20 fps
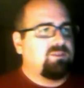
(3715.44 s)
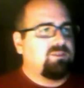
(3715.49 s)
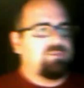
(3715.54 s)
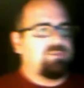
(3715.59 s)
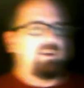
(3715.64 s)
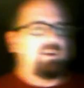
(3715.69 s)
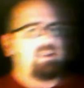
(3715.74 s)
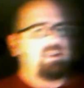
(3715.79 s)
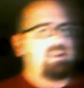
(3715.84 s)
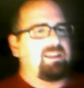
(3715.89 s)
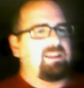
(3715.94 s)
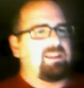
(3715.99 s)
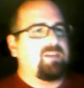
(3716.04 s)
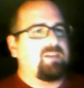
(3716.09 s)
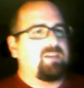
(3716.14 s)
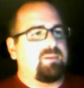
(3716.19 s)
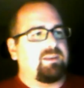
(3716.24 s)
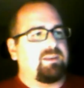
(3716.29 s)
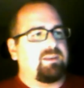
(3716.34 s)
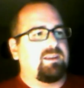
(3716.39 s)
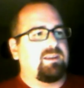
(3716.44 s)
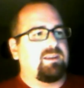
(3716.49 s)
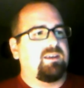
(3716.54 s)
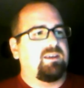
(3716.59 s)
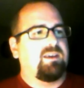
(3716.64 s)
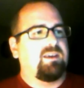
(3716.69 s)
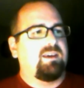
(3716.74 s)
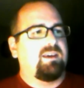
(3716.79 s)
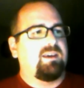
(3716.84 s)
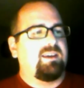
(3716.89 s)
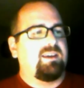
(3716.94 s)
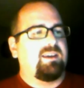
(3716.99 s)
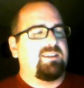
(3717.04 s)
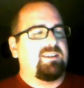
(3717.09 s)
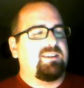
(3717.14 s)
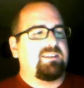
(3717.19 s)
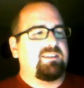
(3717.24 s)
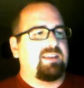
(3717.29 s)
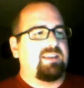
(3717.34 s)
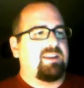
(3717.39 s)
idea, but you
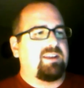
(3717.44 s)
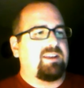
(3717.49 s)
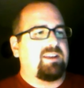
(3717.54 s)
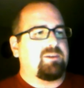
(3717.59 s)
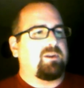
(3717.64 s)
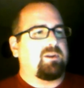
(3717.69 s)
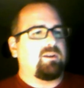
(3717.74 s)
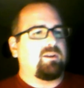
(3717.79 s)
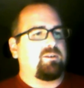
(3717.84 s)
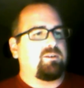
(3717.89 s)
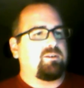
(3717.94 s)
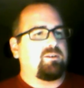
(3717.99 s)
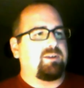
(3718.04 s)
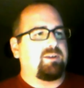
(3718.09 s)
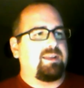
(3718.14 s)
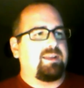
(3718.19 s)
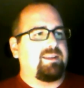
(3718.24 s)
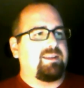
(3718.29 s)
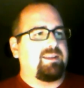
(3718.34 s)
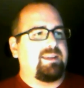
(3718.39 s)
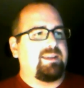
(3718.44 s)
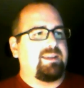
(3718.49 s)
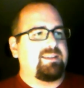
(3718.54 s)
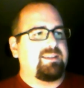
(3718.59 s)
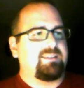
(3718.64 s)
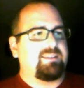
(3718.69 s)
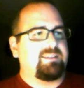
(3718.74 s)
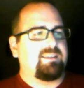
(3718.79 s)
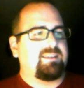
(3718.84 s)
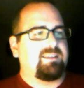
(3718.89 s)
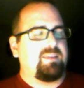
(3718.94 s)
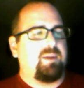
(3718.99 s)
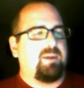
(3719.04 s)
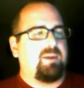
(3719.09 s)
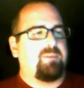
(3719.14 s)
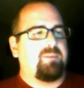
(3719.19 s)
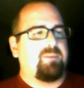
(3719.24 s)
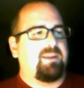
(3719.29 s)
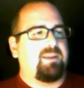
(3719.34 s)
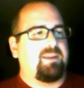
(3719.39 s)
just got to do it all over again. You can't just keep
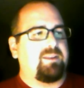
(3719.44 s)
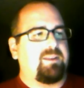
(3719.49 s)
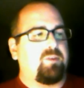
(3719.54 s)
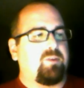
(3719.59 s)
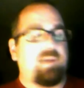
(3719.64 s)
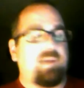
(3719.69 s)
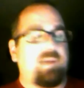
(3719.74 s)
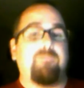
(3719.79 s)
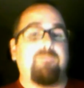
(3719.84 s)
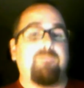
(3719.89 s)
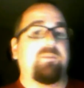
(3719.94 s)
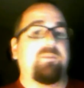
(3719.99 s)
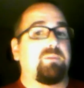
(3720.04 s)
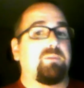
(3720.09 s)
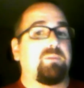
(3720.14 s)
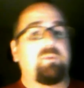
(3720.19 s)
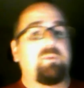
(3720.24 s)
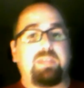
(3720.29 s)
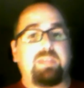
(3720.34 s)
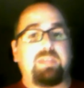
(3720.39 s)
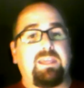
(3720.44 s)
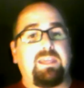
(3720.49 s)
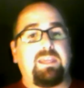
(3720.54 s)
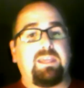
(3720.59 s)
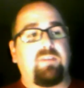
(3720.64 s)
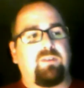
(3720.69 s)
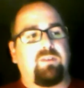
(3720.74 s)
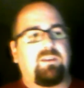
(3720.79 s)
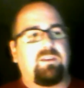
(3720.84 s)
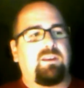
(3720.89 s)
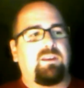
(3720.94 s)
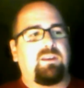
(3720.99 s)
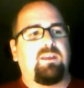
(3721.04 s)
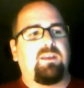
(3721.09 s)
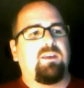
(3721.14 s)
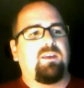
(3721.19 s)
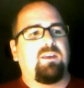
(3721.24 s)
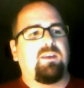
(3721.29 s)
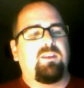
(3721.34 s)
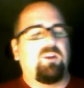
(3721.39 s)
updating the old map. Some people leave, and
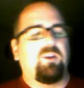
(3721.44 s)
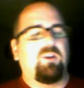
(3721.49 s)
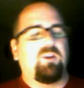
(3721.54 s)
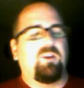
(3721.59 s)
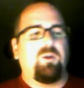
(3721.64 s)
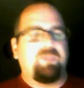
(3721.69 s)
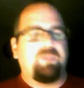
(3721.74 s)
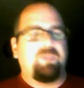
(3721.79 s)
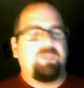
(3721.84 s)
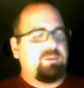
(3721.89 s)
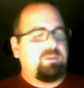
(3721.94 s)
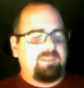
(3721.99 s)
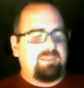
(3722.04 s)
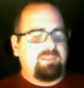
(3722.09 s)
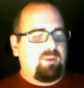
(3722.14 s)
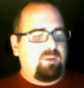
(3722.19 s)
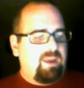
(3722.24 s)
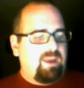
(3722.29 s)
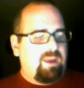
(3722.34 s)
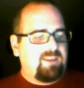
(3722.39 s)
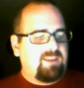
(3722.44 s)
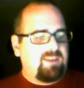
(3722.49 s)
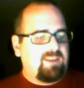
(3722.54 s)
the whole thing was like way too